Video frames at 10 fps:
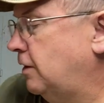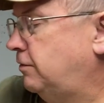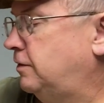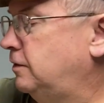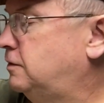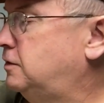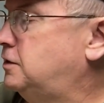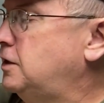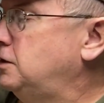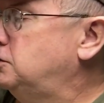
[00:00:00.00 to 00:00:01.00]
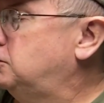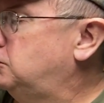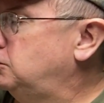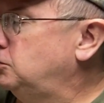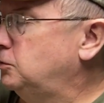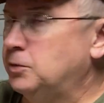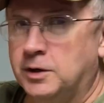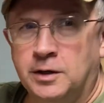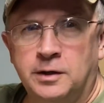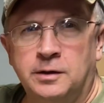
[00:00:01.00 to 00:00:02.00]
have since changed
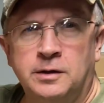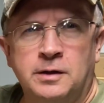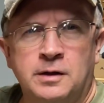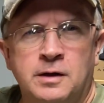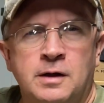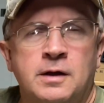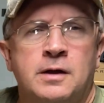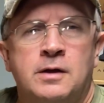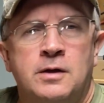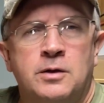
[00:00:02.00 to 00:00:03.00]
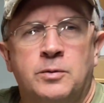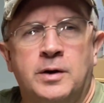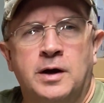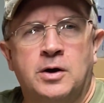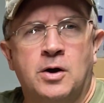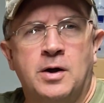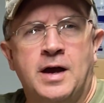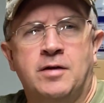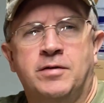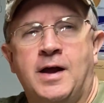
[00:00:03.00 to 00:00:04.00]
to what I call
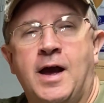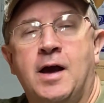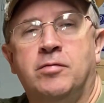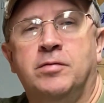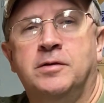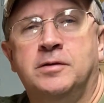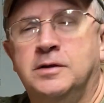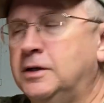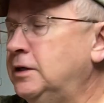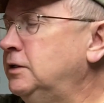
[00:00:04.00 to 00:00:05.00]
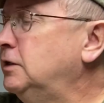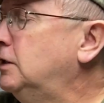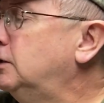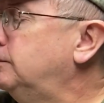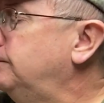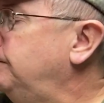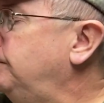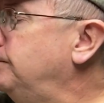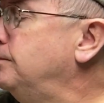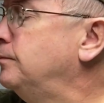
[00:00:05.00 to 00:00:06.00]
half and half. And
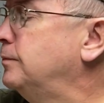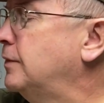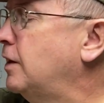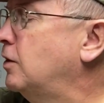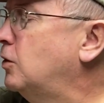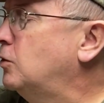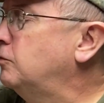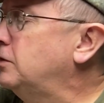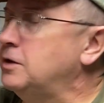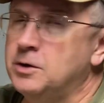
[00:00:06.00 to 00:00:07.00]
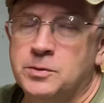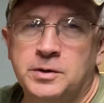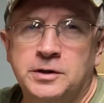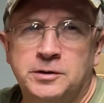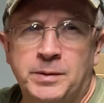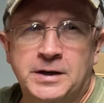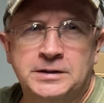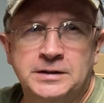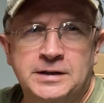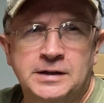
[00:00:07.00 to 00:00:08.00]
I got an old video on
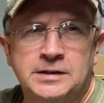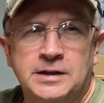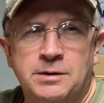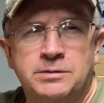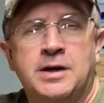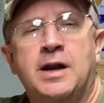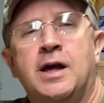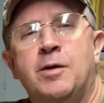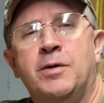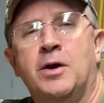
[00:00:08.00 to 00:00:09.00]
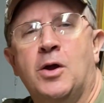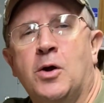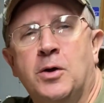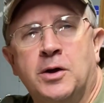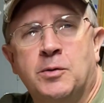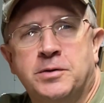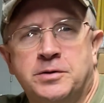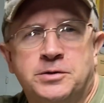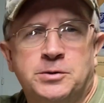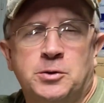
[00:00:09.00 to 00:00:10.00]
expansion testing. I was kind of hemming and hawing. I
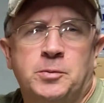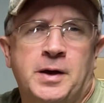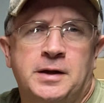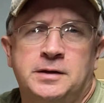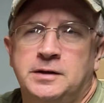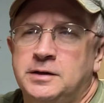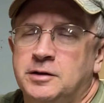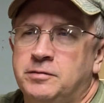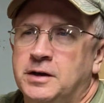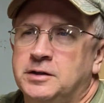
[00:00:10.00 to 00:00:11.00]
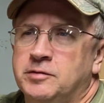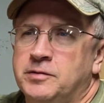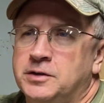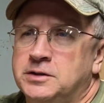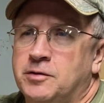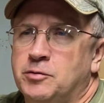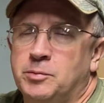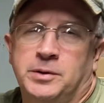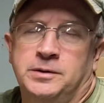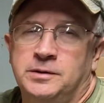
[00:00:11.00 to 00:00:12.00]
wasn't sure about the effectiveness of them,
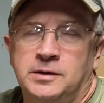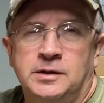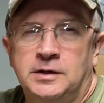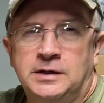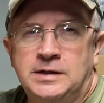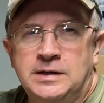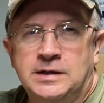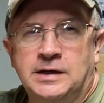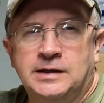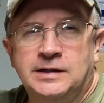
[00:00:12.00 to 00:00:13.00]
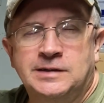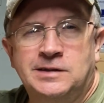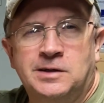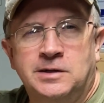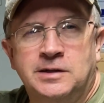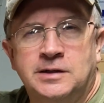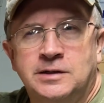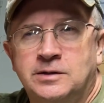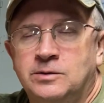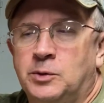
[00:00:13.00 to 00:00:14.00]
but I could hit the target
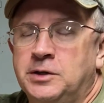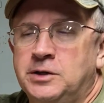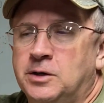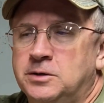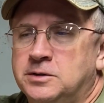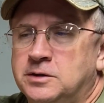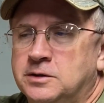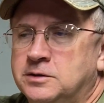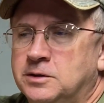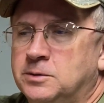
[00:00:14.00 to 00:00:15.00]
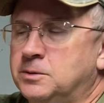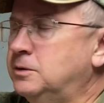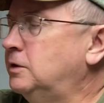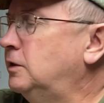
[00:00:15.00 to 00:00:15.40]
at 20 yards. So